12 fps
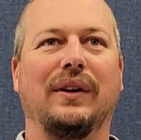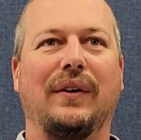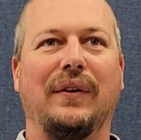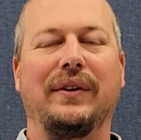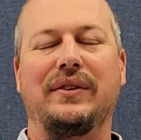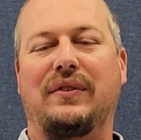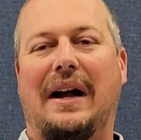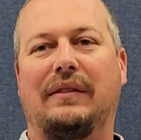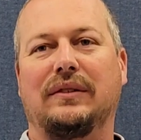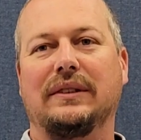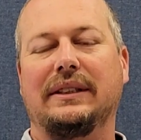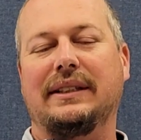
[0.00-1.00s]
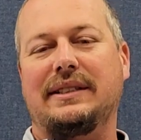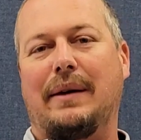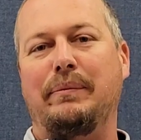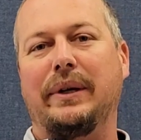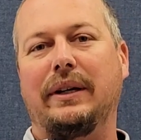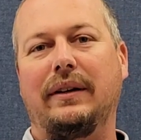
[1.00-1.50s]
to learn this rivalry as
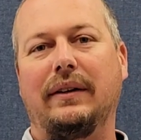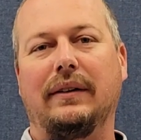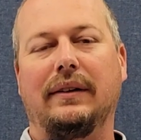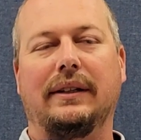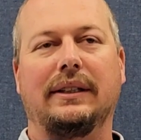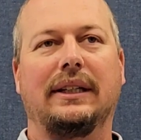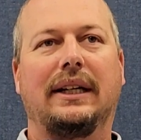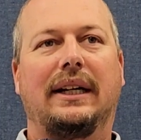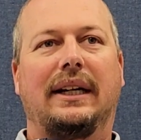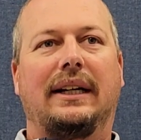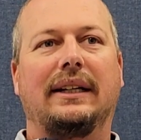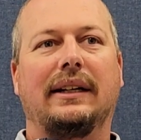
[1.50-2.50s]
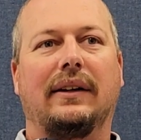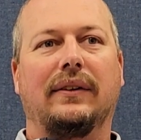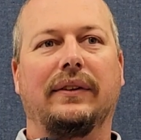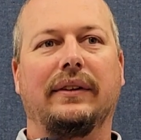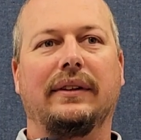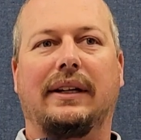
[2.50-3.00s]
I've been here. And
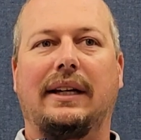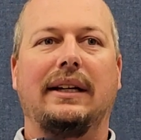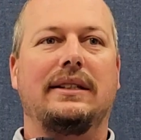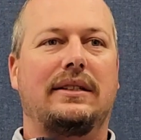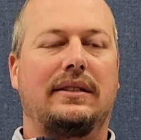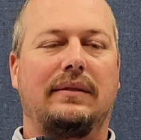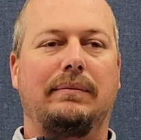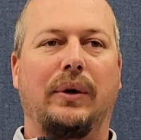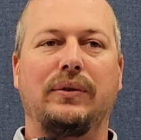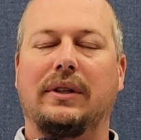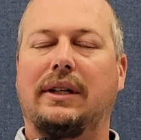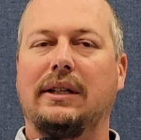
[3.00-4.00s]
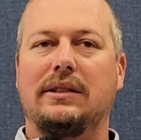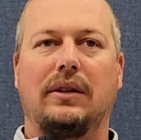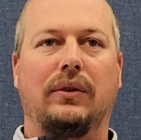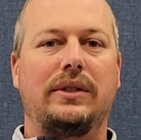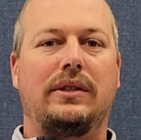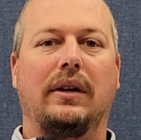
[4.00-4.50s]
the kids, most of the kids
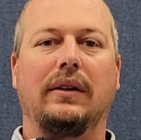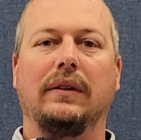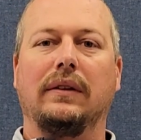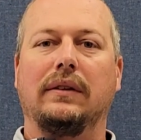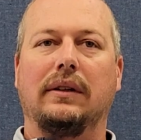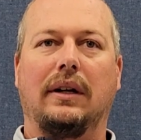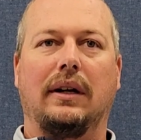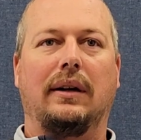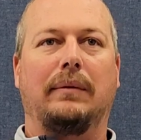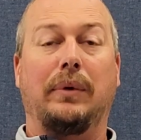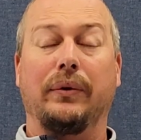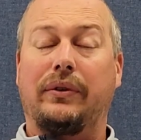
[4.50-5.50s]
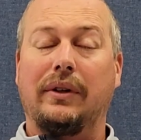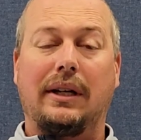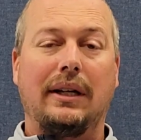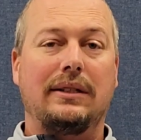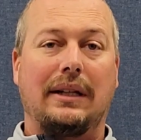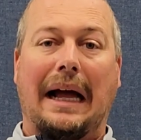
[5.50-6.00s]
know each other. Most of the
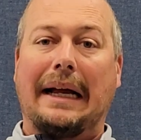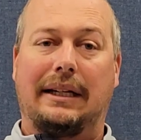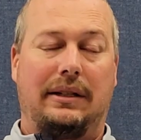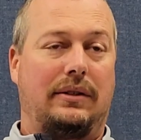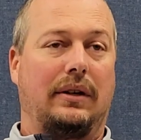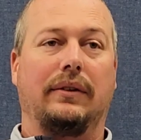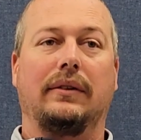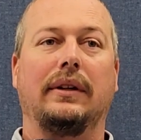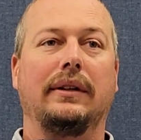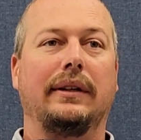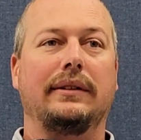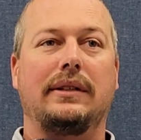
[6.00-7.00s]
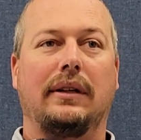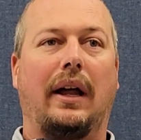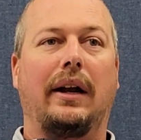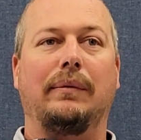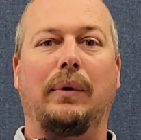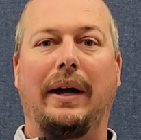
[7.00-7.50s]
kids like each other, and so a
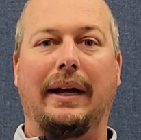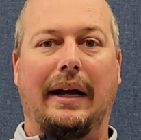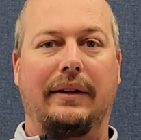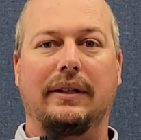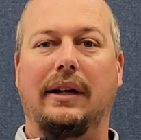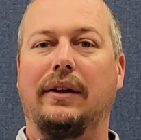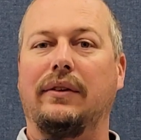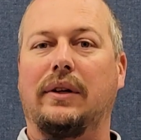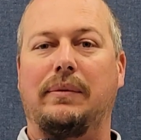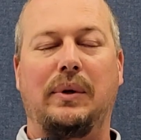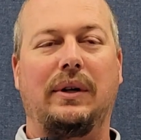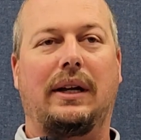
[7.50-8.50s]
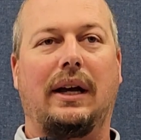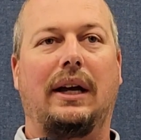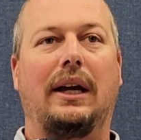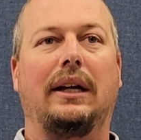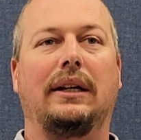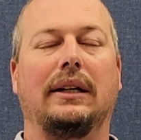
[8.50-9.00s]
lot of them will hang out together and
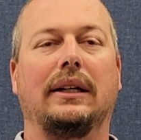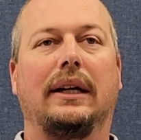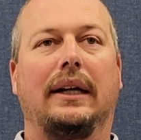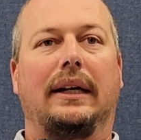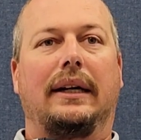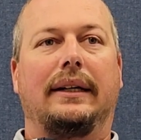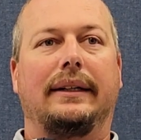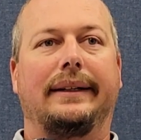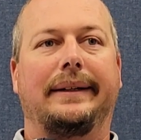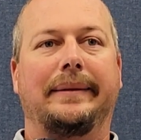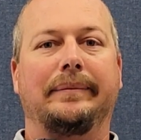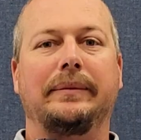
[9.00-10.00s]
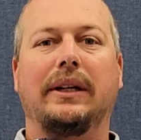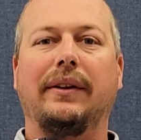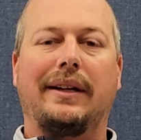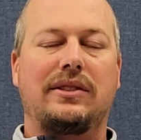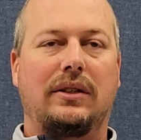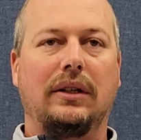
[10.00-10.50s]
communicate, and
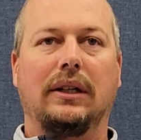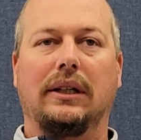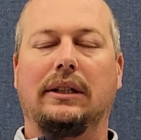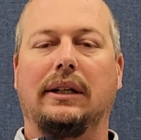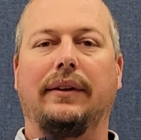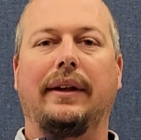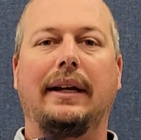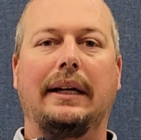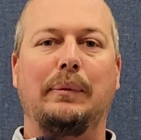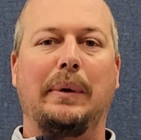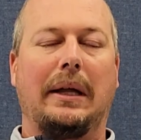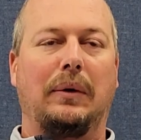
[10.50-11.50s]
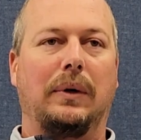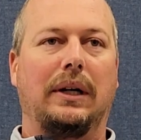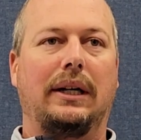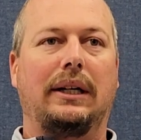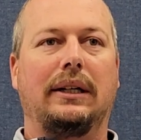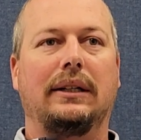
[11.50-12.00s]
that's good. They need to be that
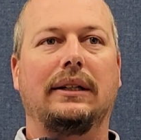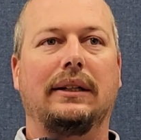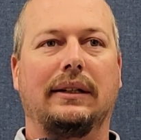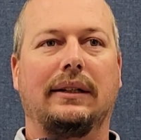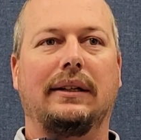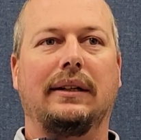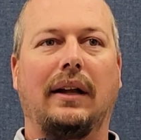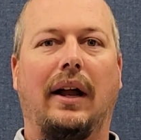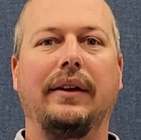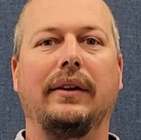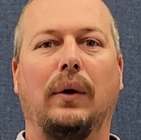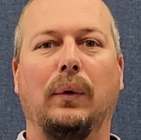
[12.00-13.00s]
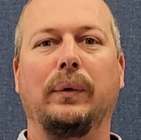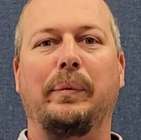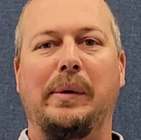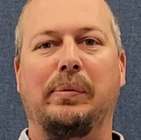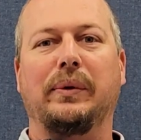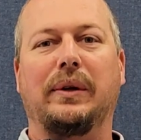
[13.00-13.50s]
way, and a lot of the older
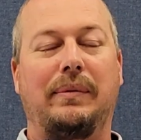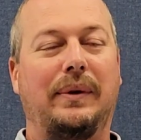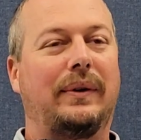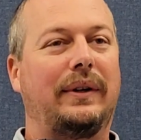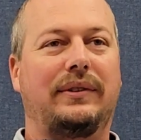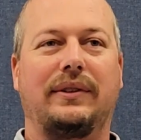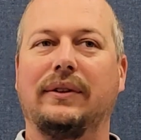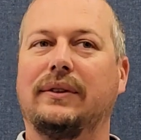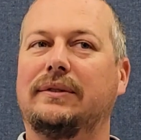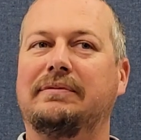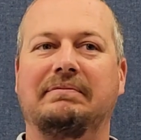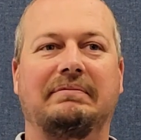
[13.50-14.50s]
people in the community still